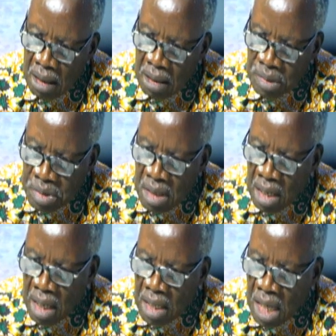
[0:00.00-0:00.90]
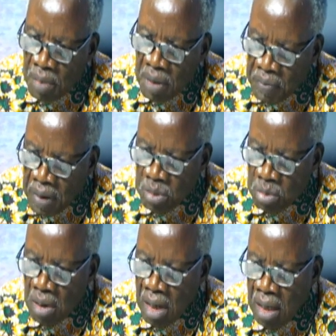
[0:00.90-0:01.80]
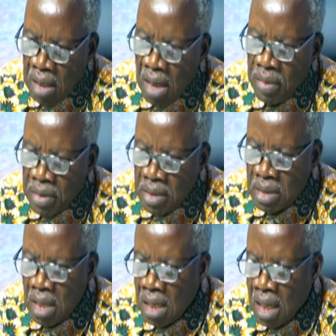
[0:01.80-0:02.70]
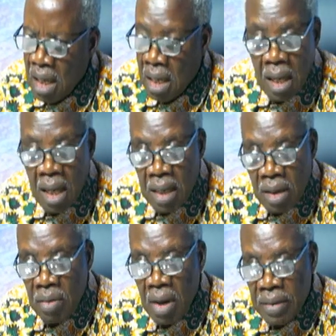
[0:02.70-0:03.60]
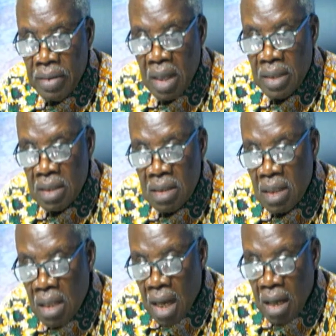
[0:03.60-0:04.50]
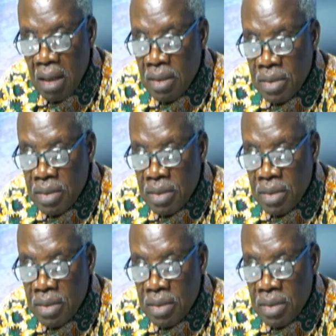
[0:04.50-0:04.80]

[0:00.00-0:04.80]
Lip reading: train a year be fa so a, ye adwen se nka Ghana kra no nka se nka